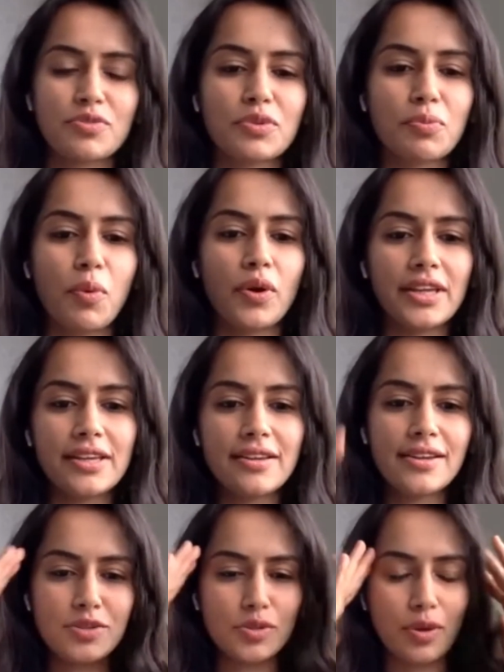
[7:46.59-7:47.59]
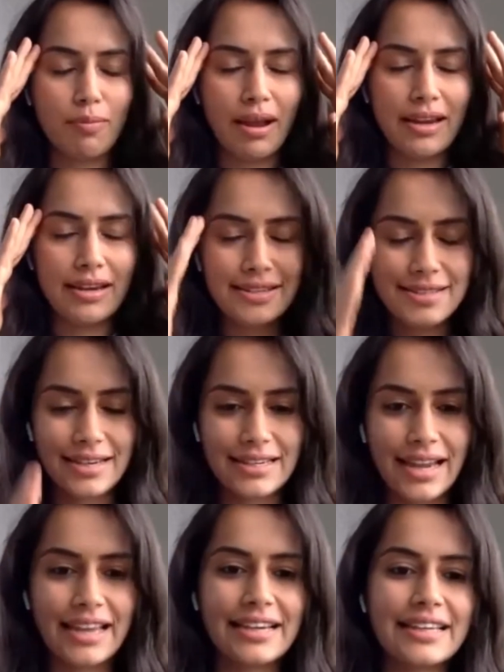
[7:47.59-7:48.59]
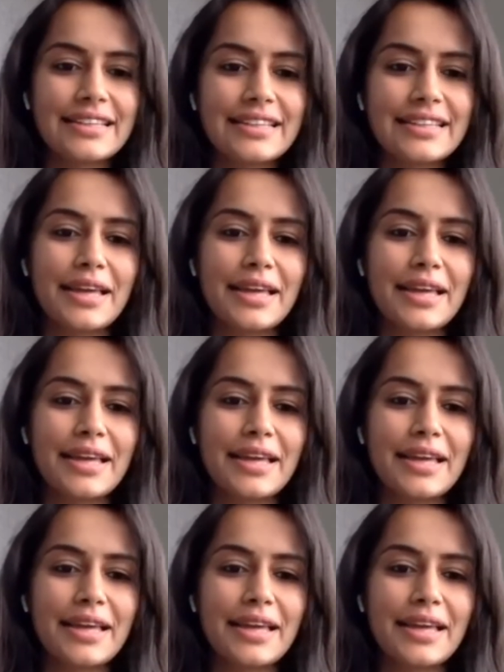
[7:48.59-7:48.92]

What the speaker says: of the body, so your mind is entirely